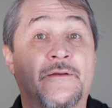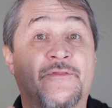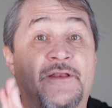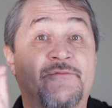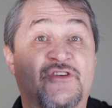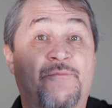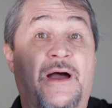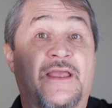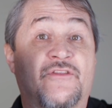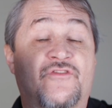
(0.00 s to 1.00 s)
than just
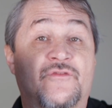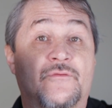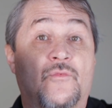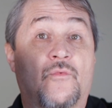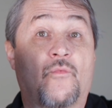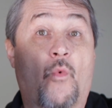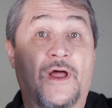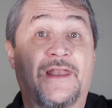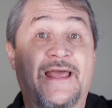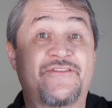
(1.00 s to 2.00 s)
buying this
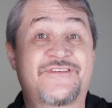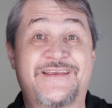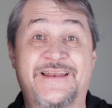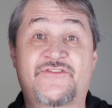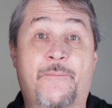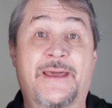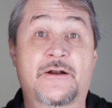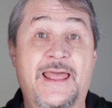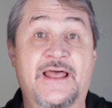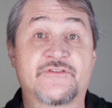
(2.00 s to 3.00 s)
one lens, and it's a
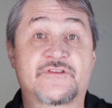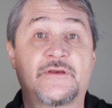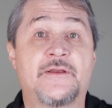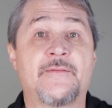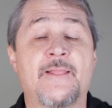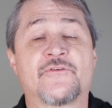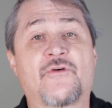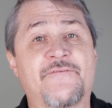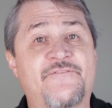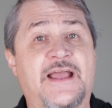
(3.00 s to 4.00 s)
better lens.
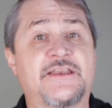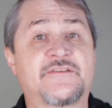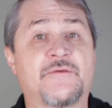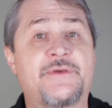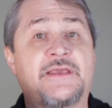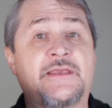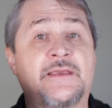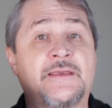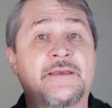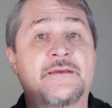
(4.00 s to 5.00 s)
So I find it to
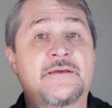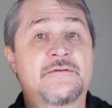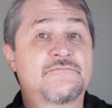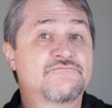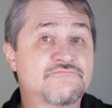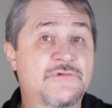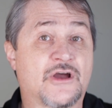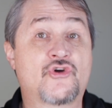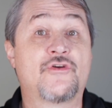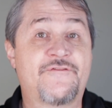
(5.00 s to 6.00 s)
be
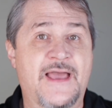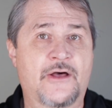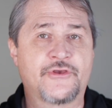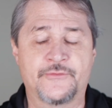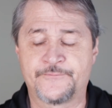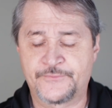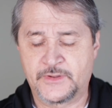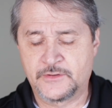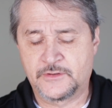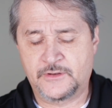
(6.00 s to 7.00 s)
a good value.
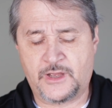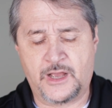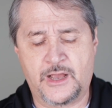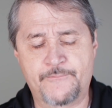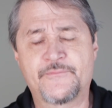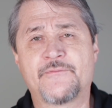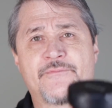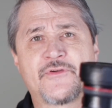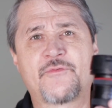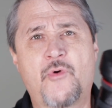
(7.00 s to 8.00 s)

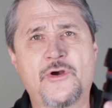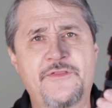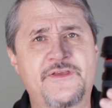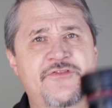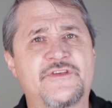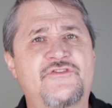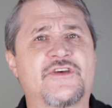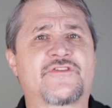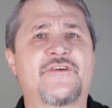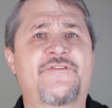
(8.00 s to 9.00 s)
There's more to this than
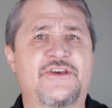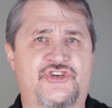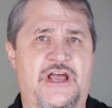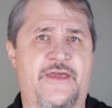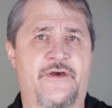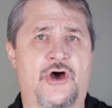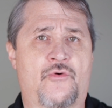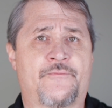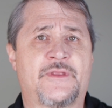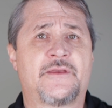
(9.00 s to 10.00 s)
just the fisheye,
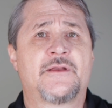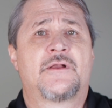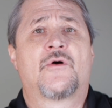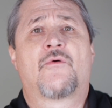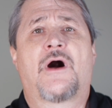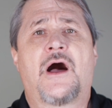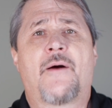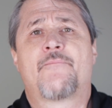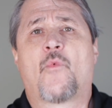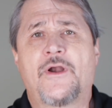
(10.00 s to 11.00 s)
though.
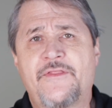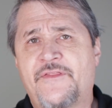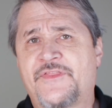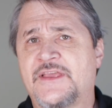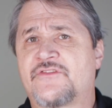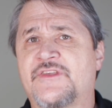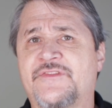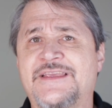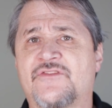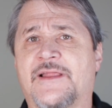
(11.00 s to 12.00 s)
One of the things
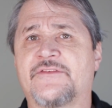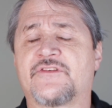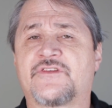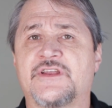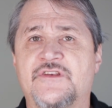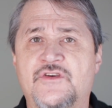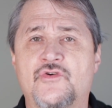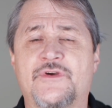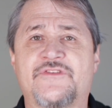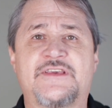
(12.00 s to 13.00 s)
that these lenses can
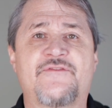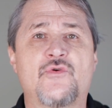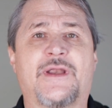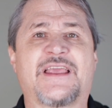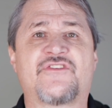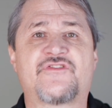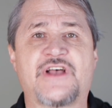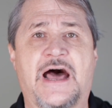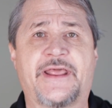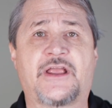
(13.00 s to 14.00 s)
do is give you an
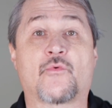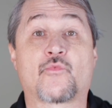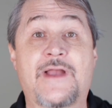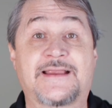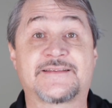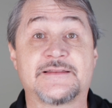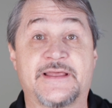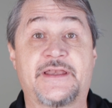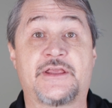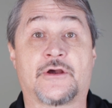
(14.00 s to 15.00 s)
exotic
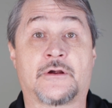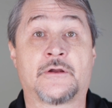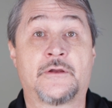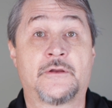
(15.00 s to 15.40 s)
rectilinear